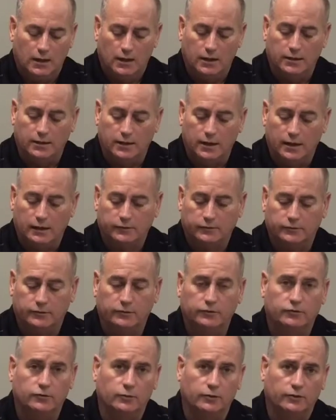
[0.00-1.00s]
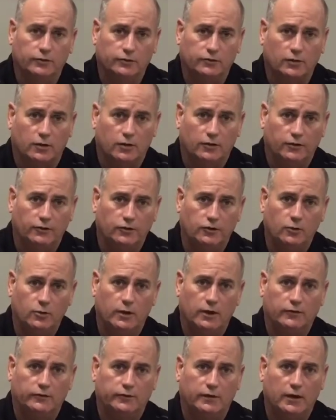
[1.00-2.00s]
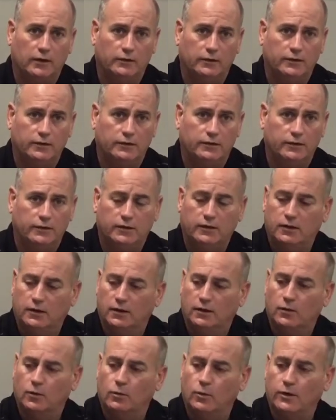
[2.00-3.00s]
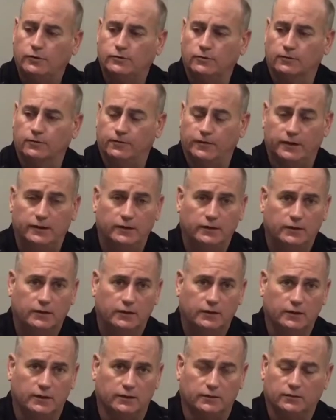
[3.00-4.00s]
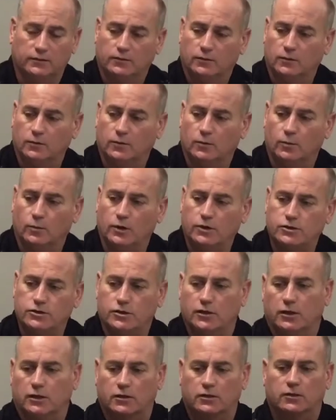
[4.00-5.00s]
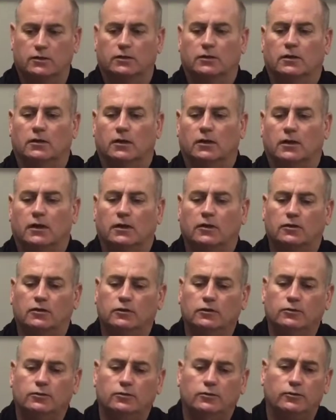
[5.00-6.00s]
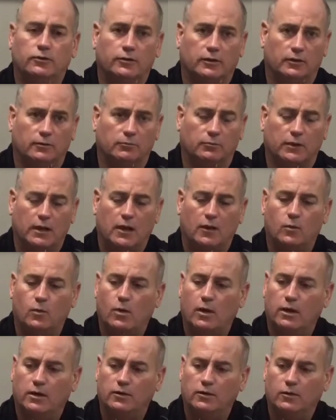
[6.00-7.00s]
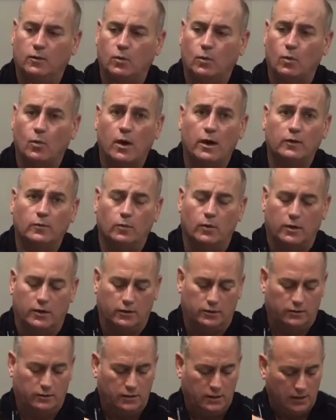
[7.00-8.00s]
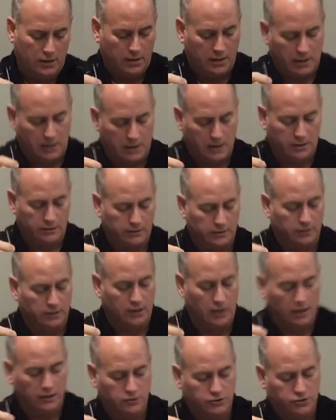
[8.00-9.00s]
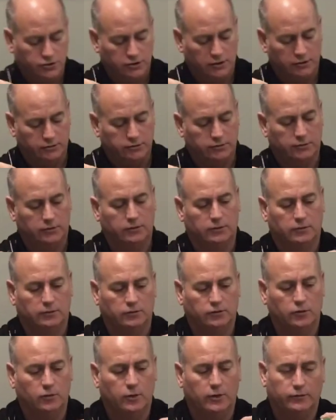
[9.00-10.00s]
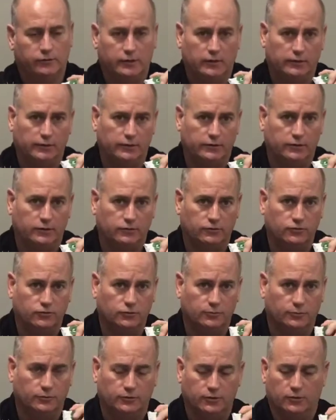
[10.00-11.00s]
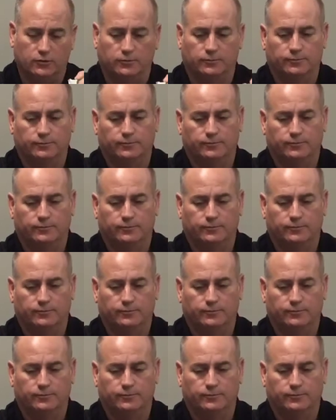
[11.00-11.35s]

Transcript: Next is to install the USLED Retrofit Kit, which includes black wire, white wire, and an unshunted USLED tombstone.